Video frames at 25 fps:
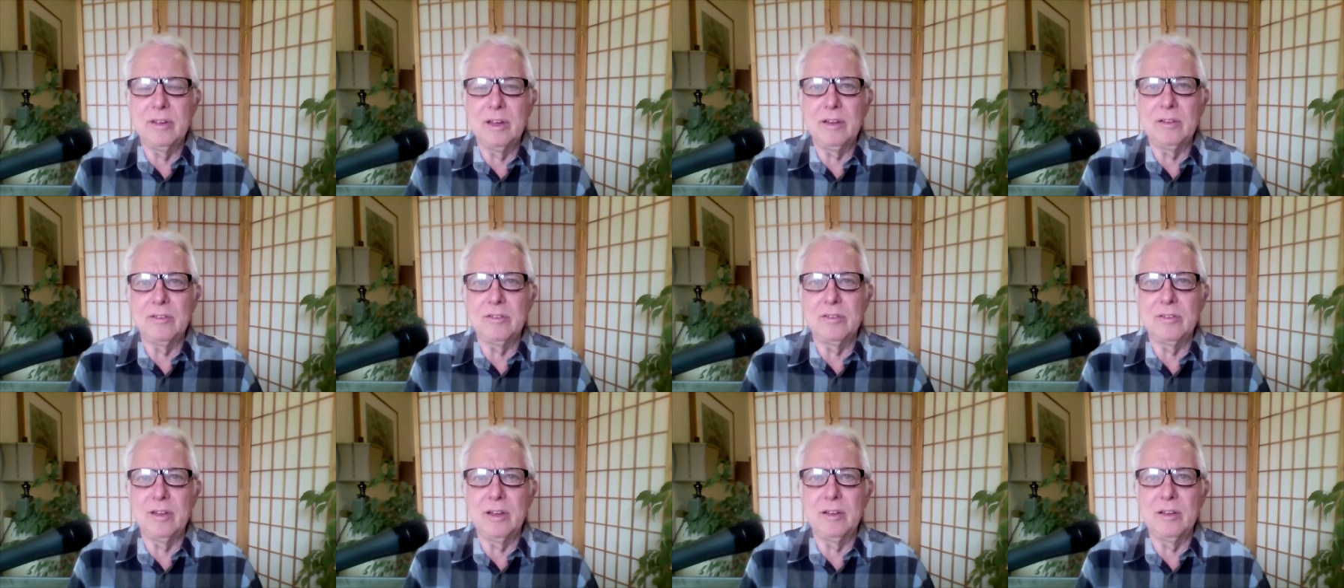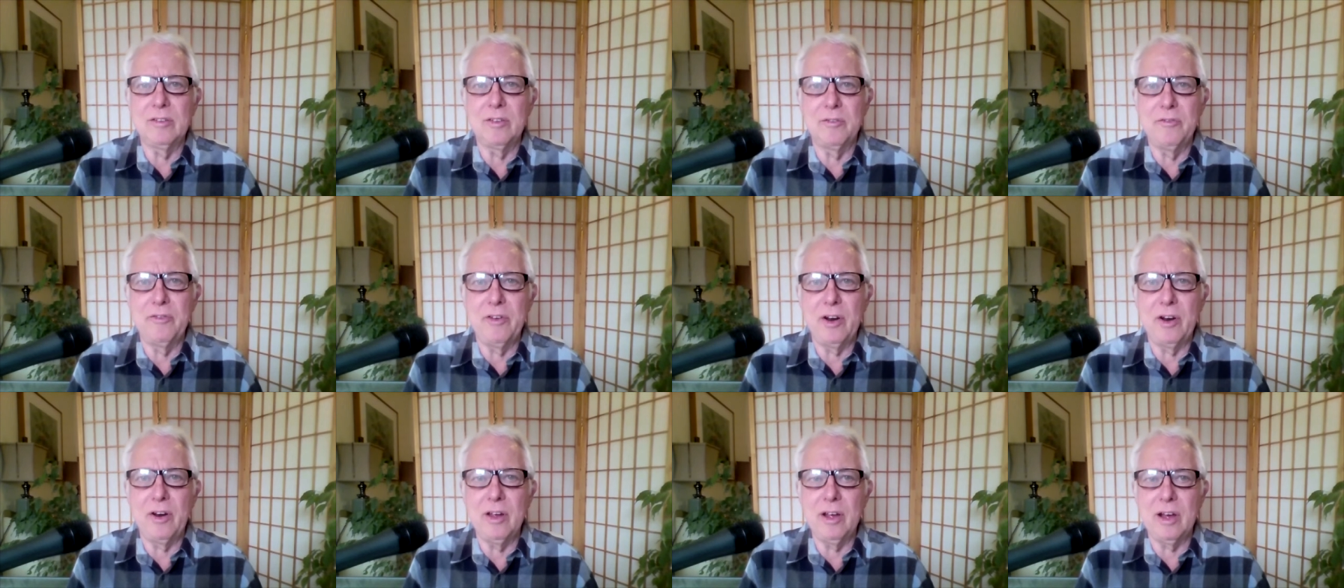it's, it's a
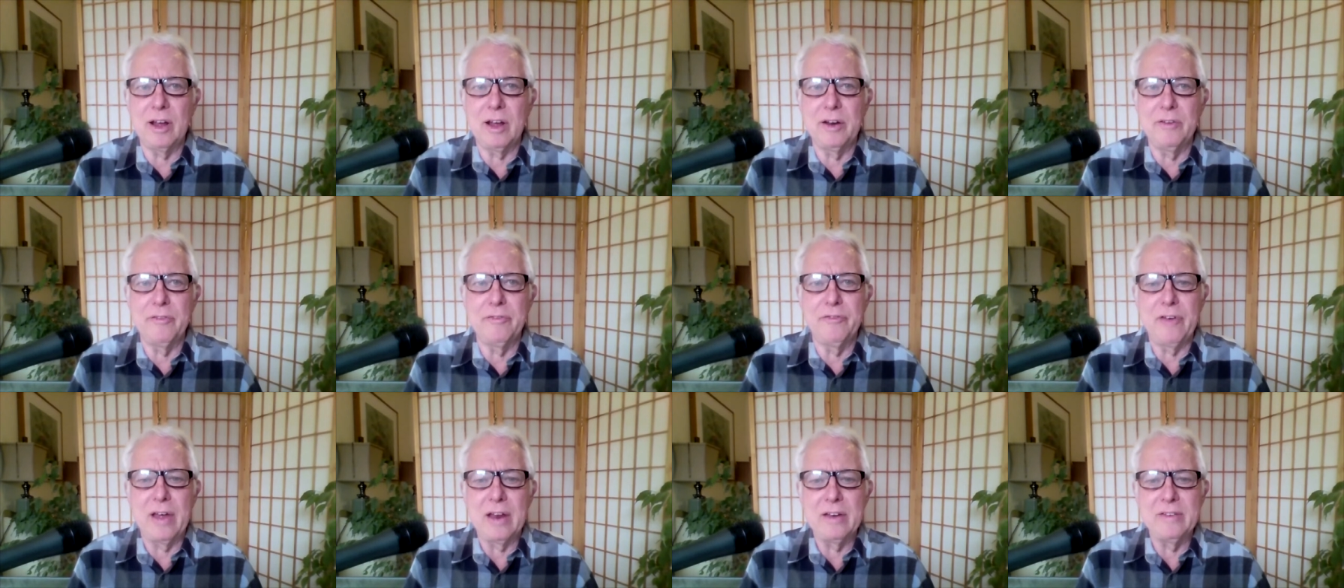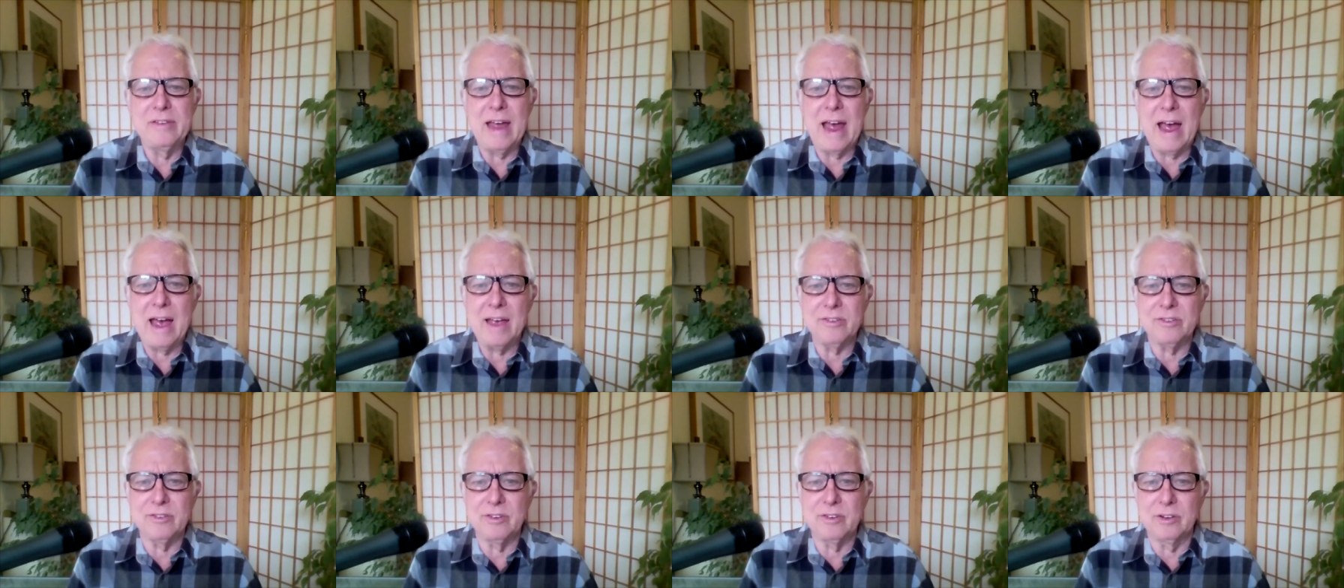very kind of
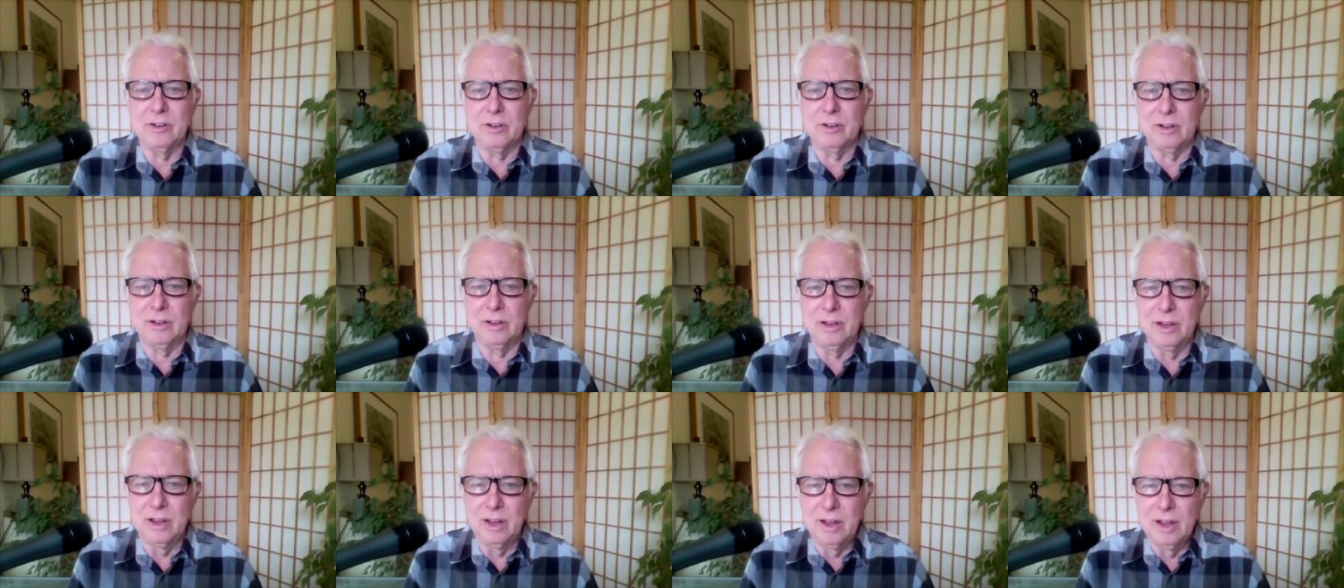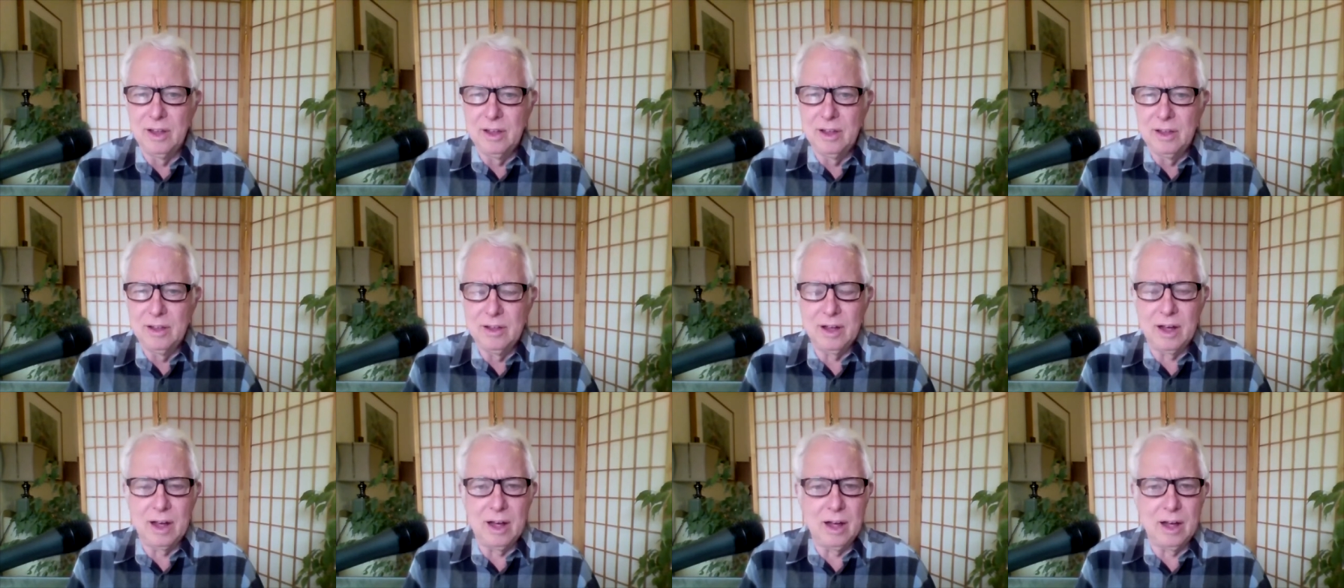fantastical
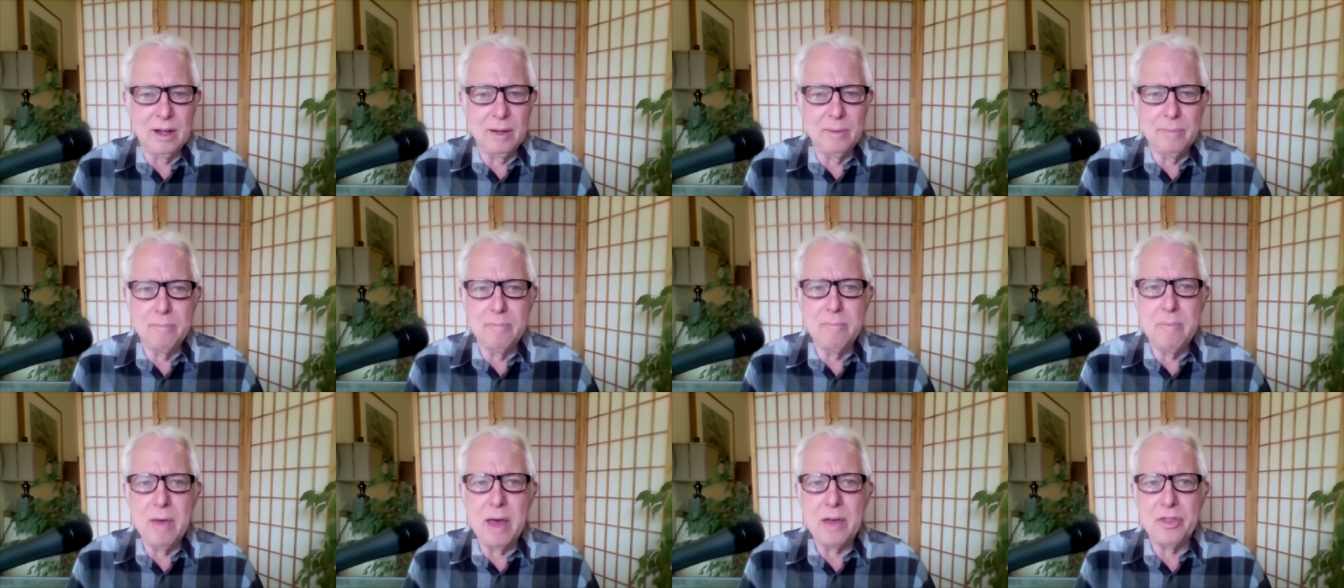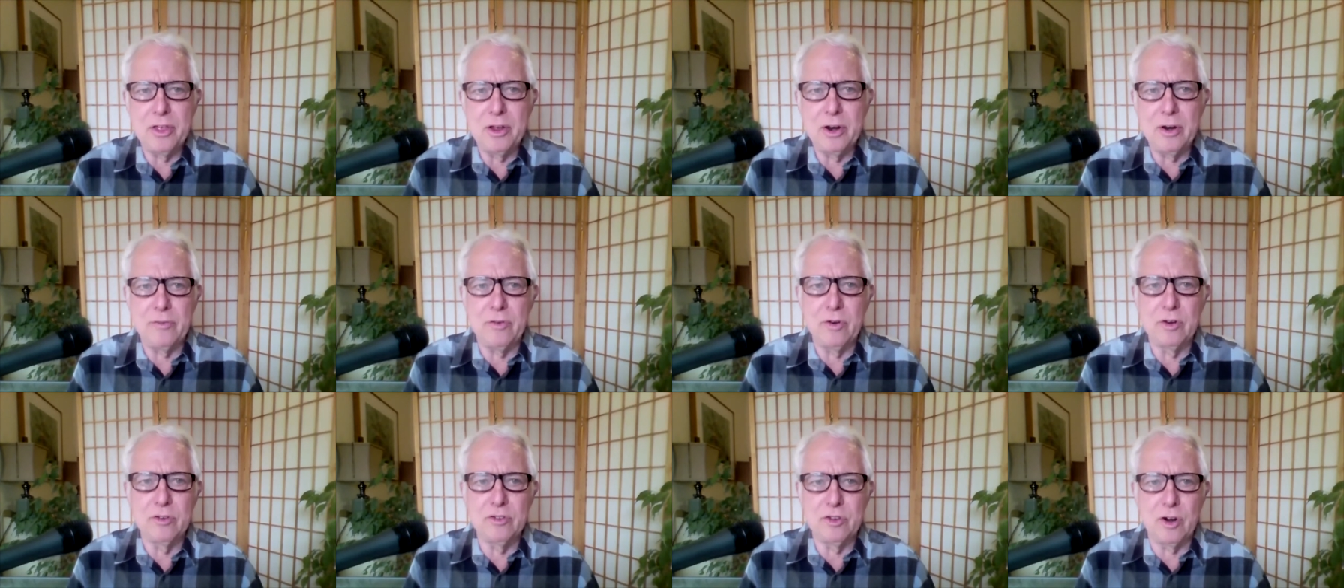uh, method
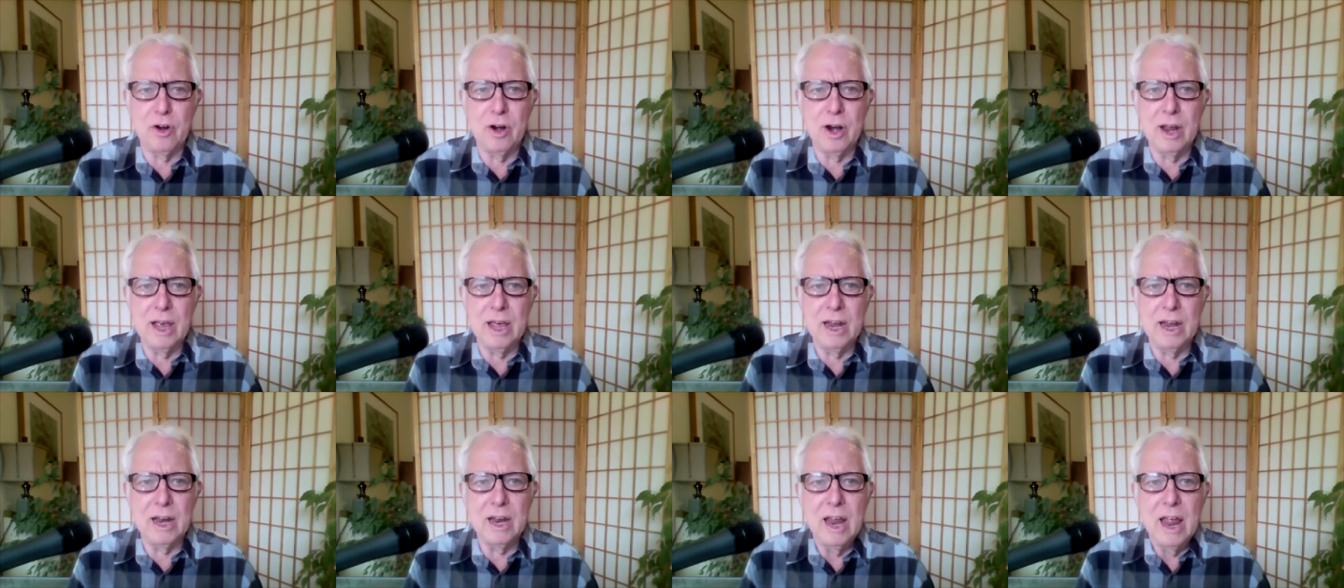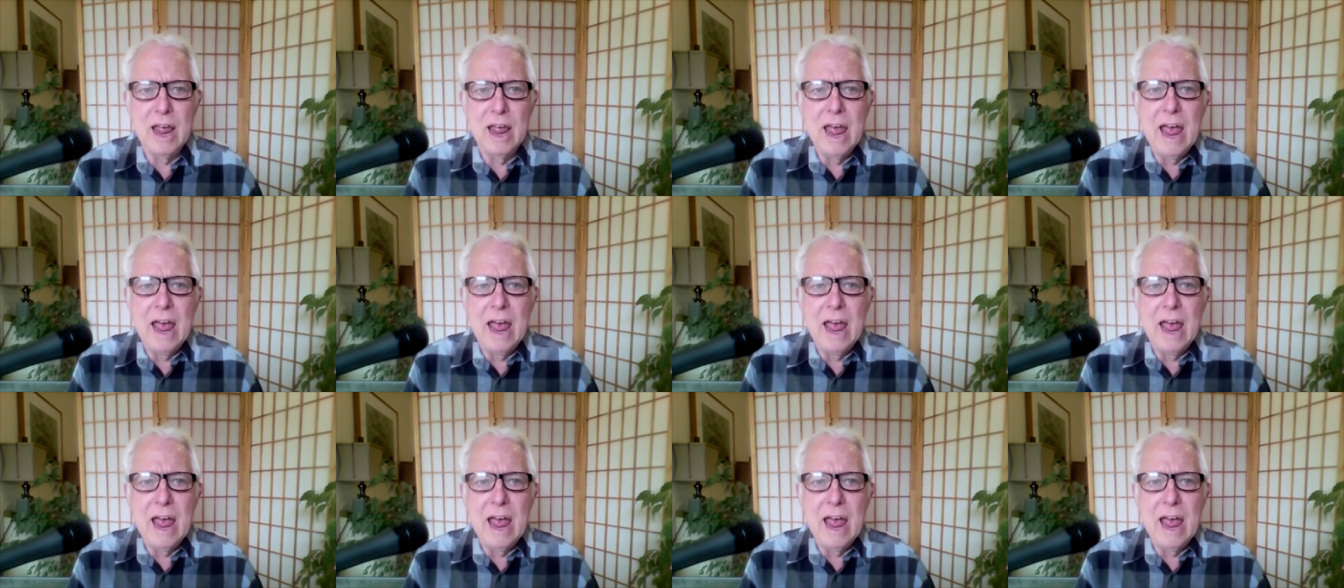of returning in it.